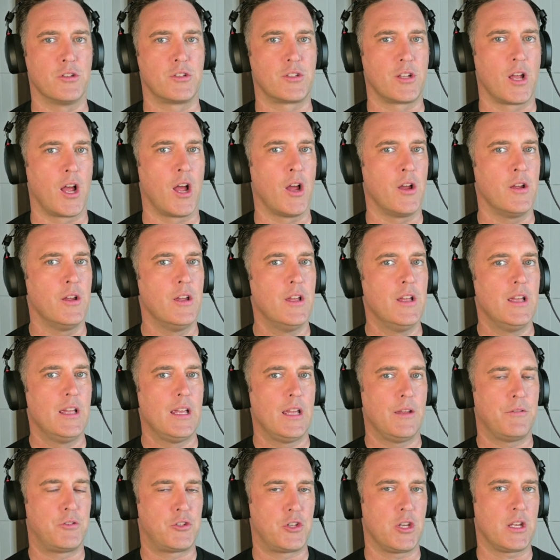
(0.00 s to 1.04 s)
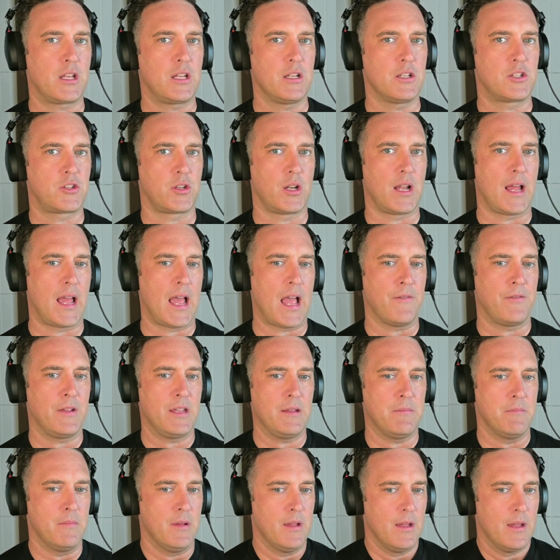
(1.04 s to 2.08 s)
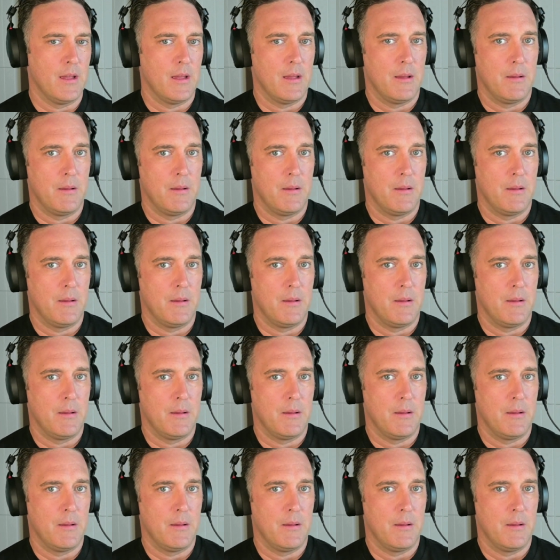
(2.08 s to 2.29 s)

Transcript: So if she can sort of have him